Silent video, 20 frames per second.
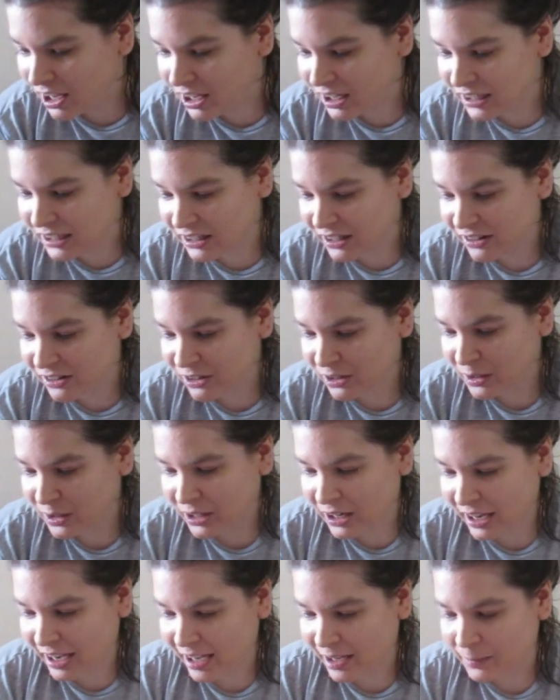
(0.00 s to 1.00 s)

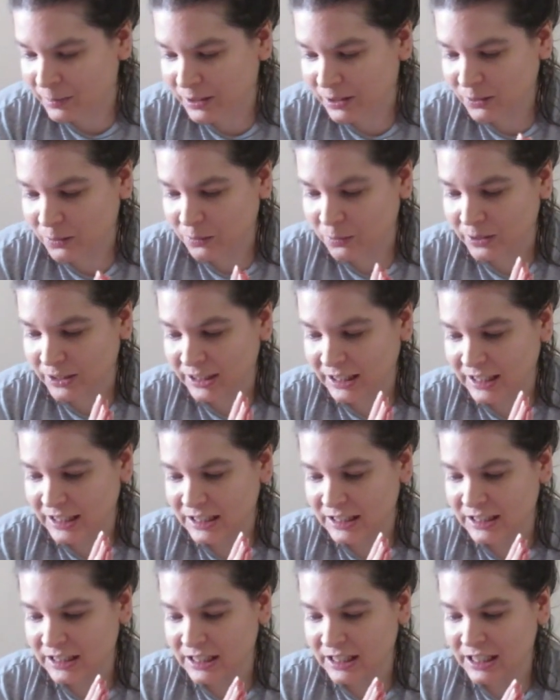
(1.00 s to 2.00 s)
Another habit we
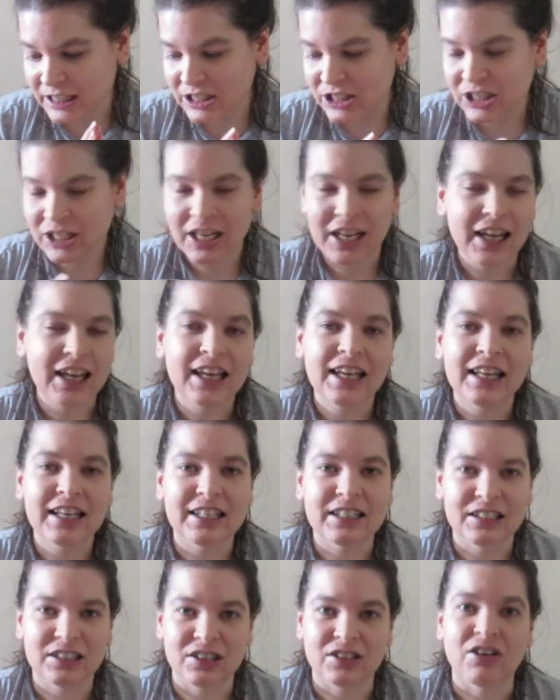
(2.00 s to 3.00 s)
need to ditch
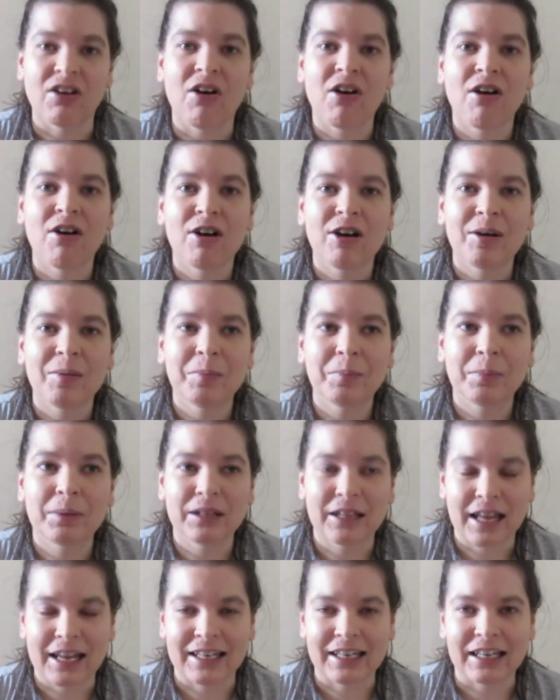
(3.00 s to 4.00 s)
is not
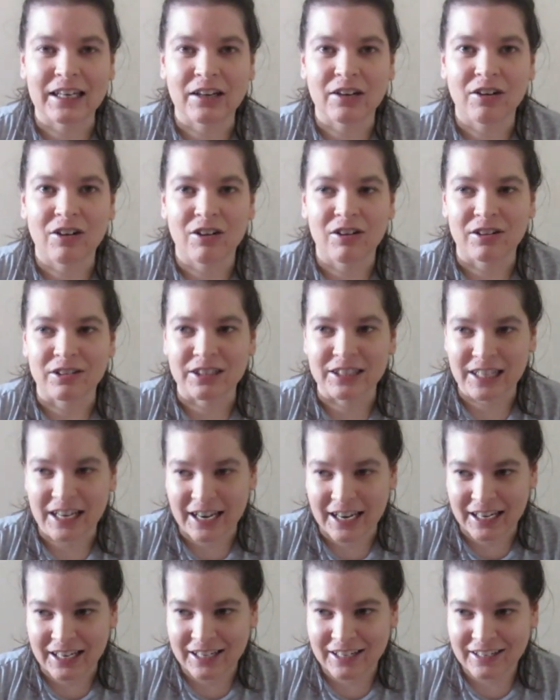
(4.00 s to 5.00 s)
planning our
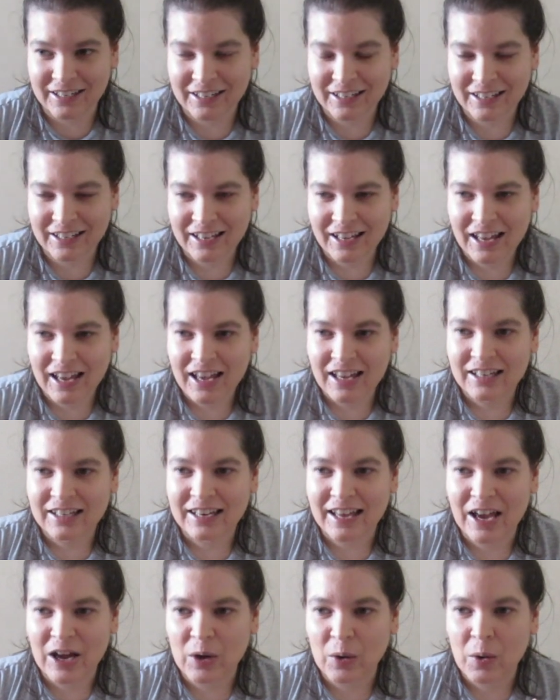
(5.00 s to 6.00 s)
day.
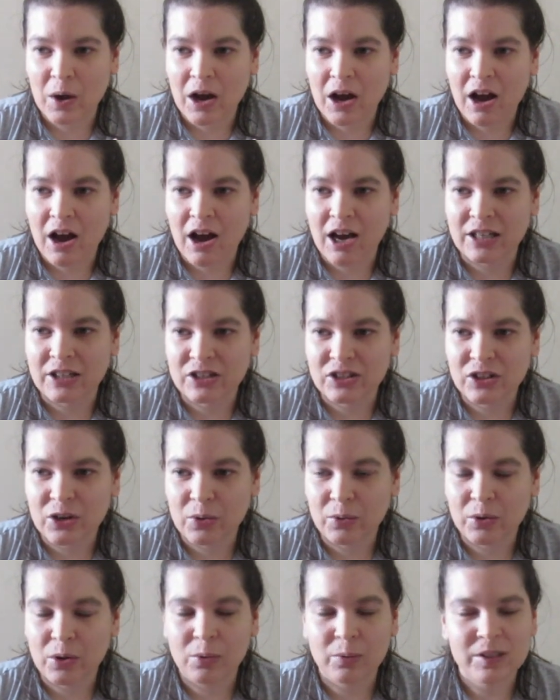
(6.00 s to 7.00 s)
Now, I
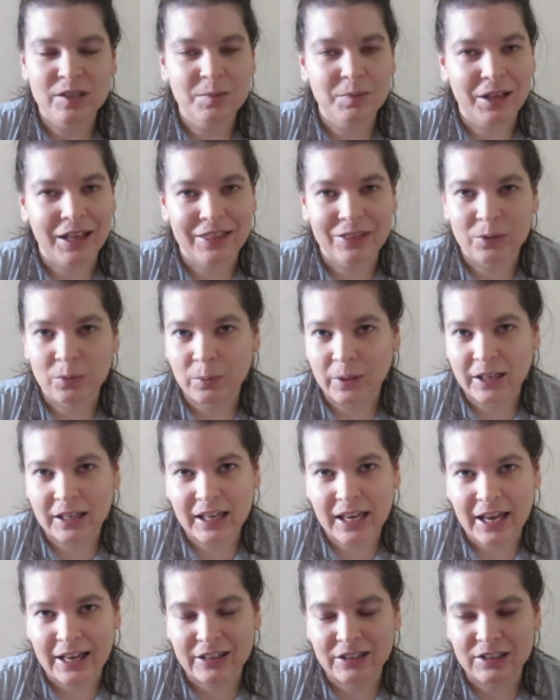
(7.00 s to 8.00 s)
don't always plan the
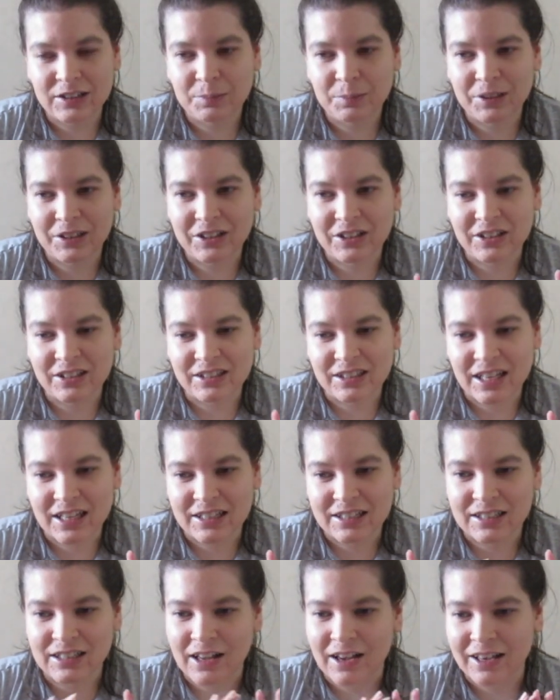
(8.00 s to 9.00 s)
weekends because
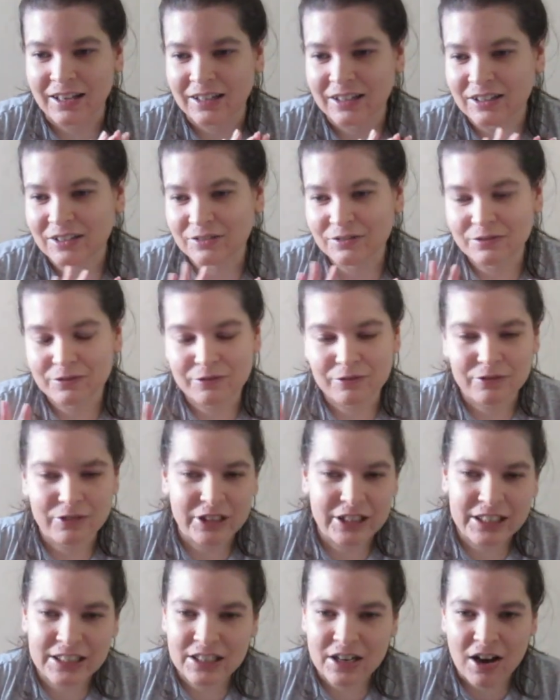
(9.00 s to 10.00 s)
that's like
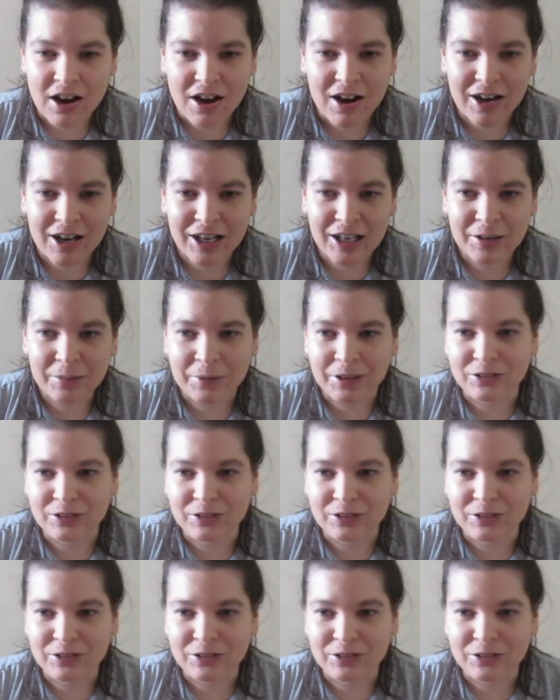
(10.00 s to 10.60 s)
free time.